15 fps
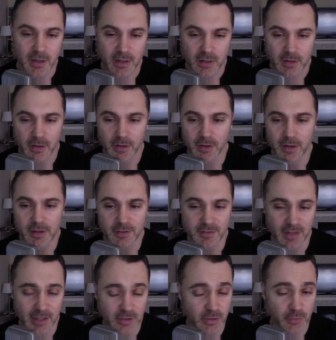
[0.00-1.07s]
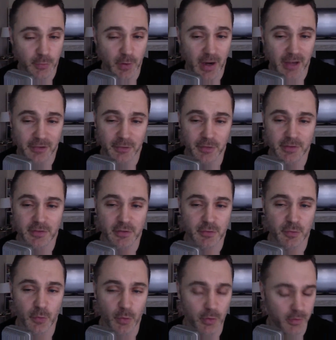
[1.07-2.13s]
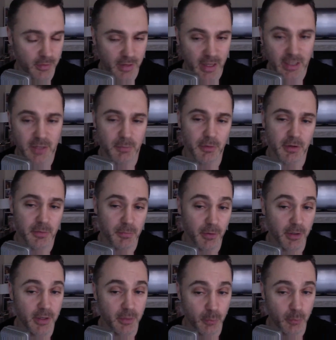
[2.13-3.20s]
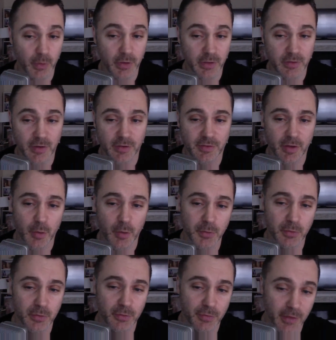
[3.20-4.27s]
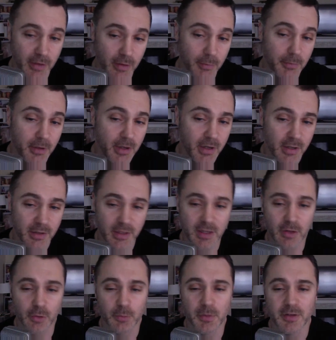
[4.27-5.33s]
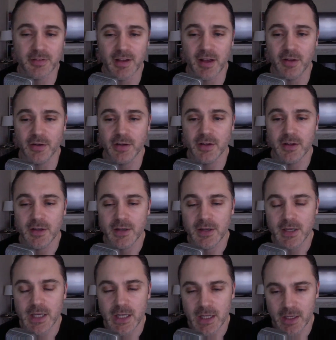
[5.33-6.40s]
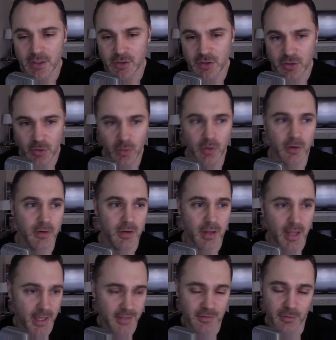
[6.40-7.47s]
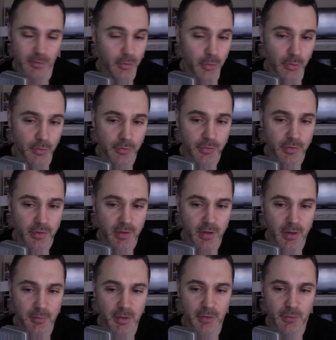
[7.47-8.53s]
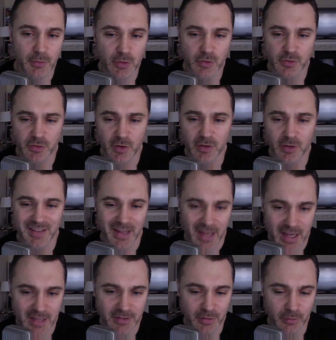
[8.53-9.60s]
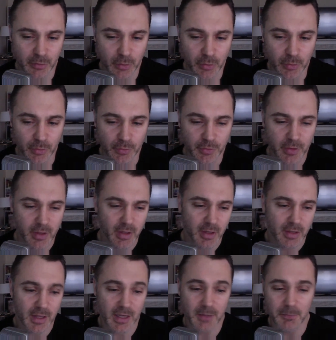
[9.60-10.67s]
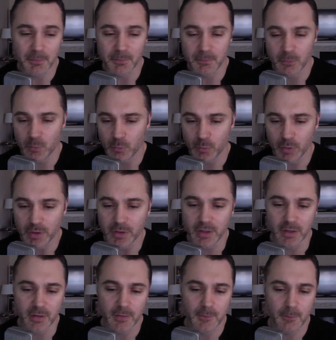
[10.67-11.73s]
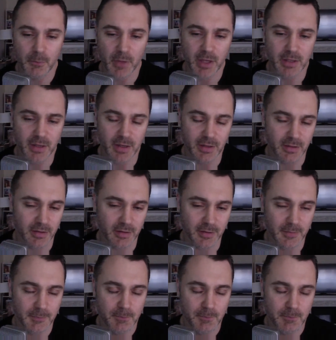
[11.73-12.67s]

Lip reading: It's not just for athletes, it's for anybody, but it really does help you develop the killer mentality. In short, hate to lose. I mean, if you just start to hate to lose, that can really make a